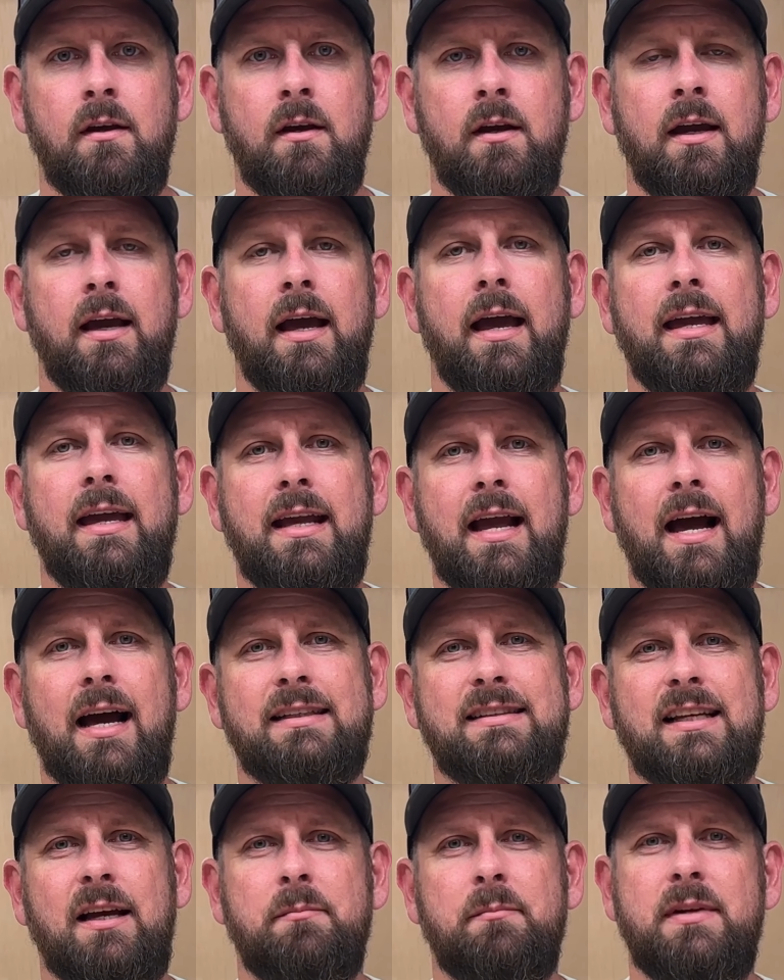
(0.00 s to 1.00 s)
Hey
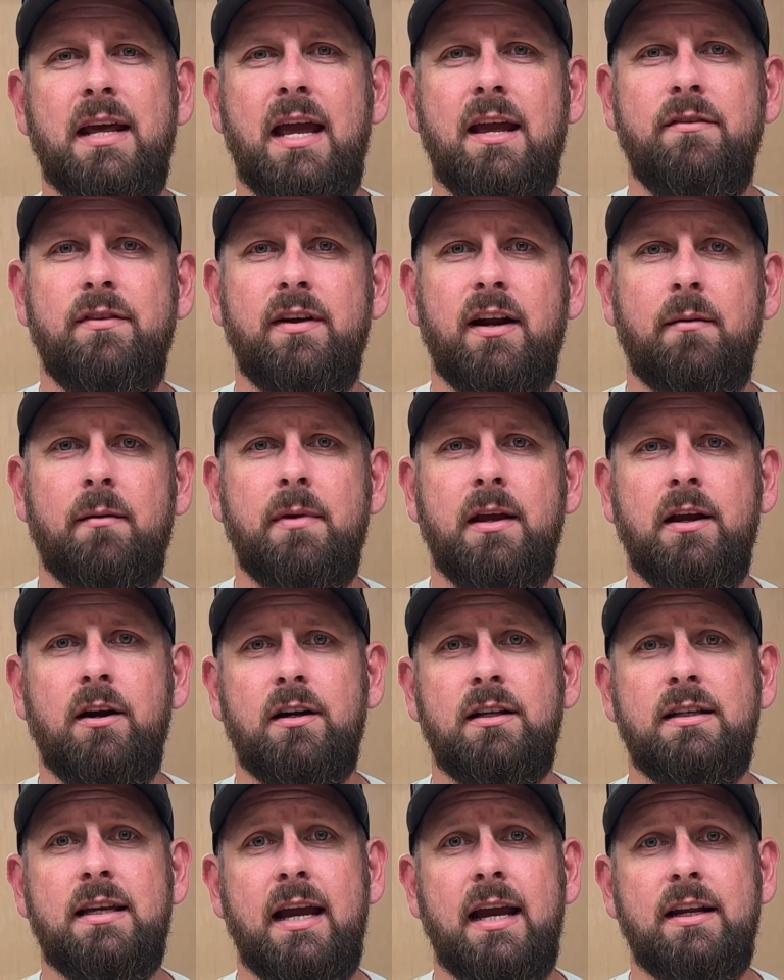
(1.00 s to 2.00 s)
guys, I'm David. I'm here
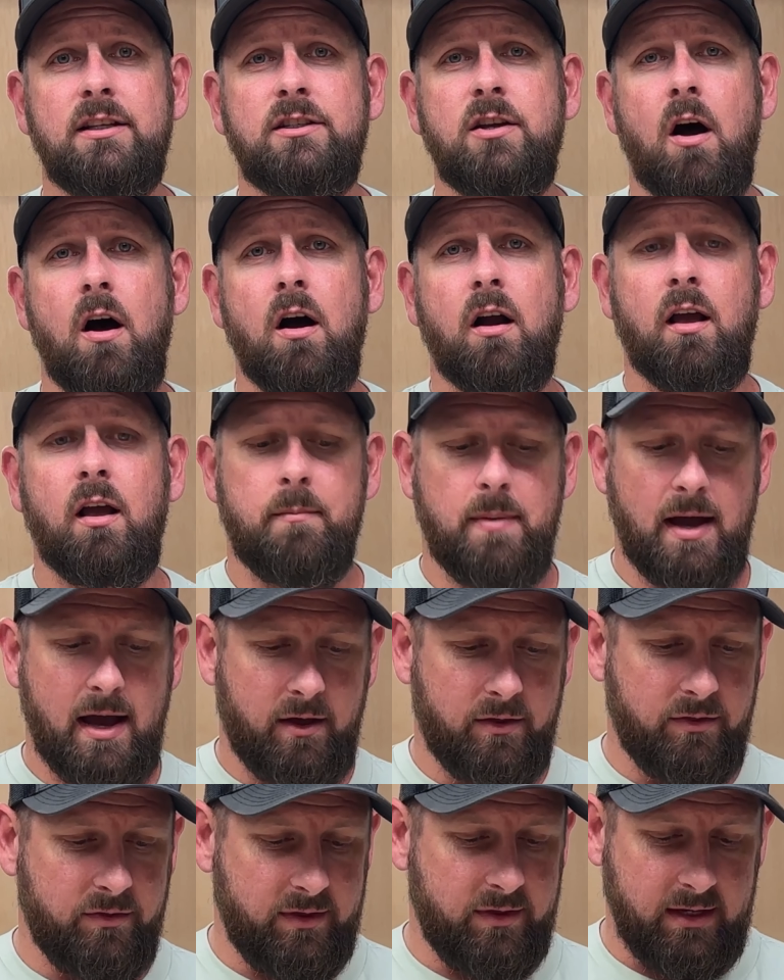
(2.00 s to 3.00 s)
today to talk
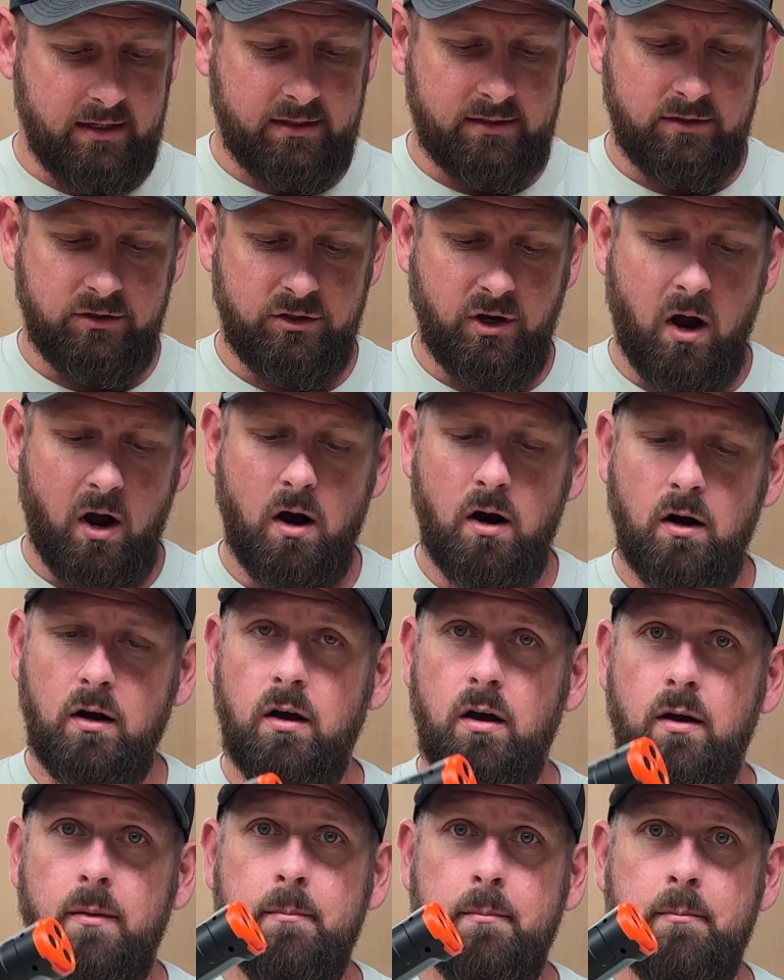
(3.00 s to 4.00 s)
about this
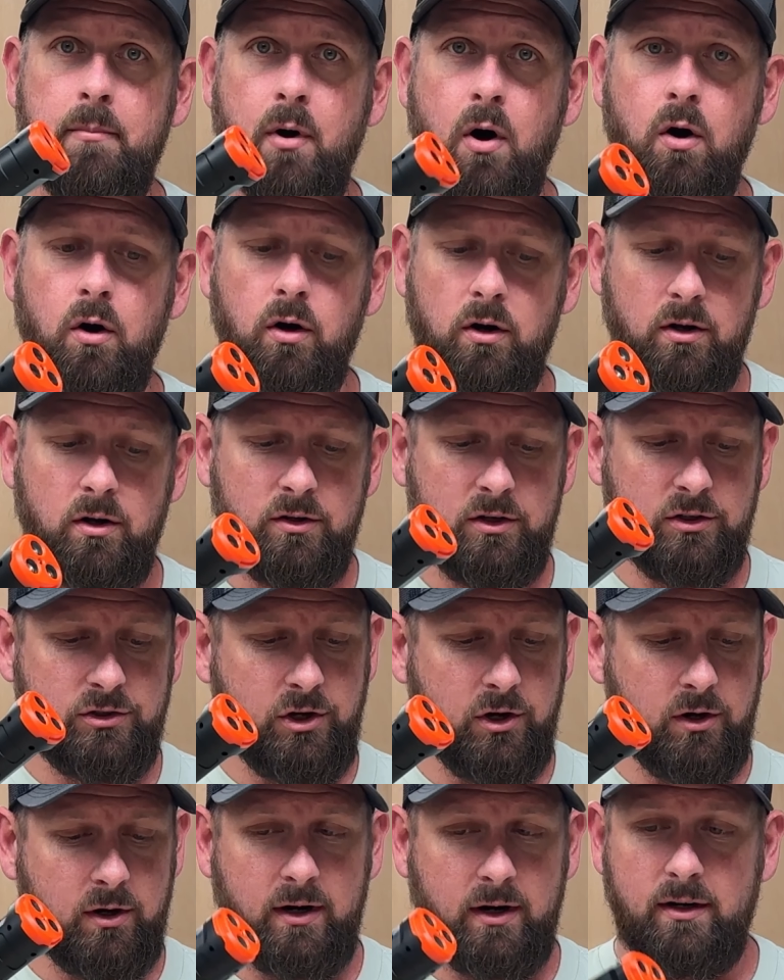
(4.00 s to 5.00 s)
dog bark
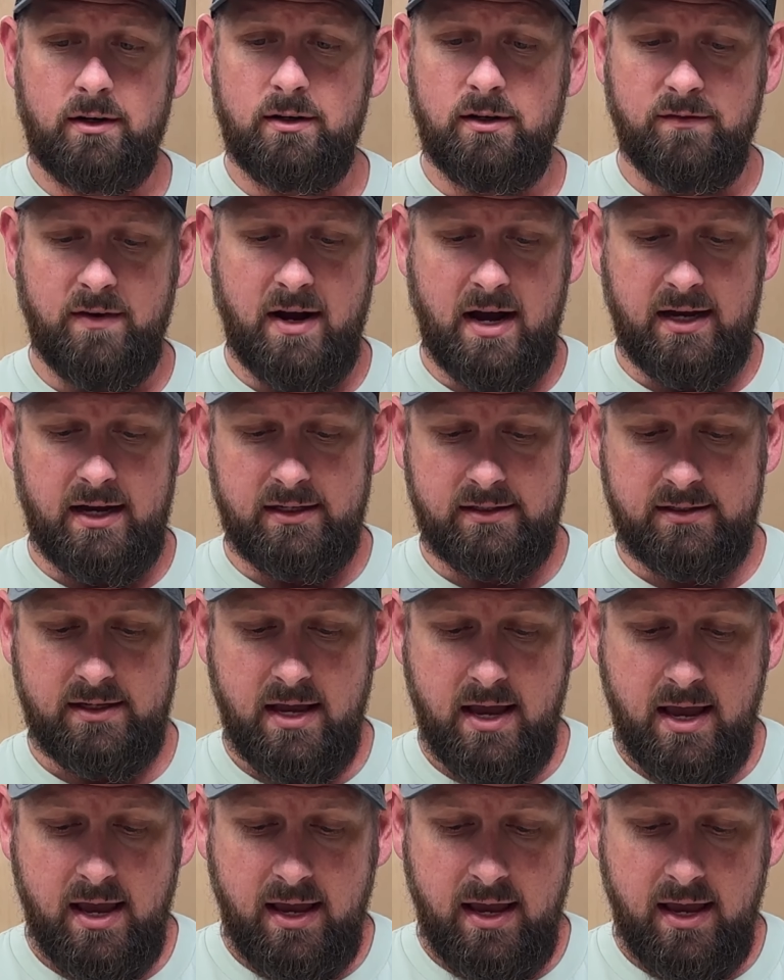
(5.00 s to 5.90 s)
deterrent device.